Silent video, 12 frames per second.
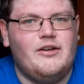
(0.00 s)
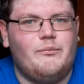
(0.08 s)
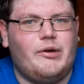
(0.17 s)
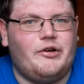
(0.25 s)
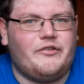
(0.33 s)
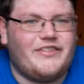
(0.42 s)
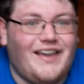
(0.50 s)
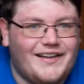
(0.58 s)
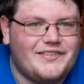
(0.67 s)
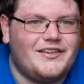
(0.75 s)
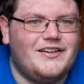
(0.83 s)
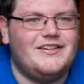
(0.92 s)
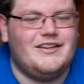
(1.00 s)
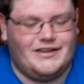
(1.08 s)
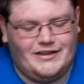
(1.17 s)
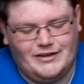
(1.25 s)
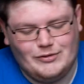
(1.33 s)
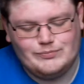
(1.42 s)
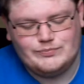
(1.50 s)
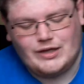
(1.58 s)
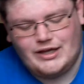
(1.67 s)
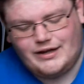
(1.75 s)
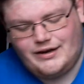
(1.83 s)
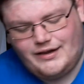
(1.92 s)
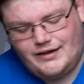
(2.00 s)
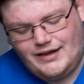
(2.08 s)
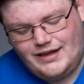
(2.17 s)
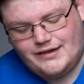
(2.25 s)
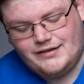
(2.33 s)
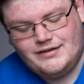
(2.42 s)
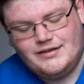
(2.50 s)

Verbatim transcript: Byron Saxton. Um, and uh, yeah,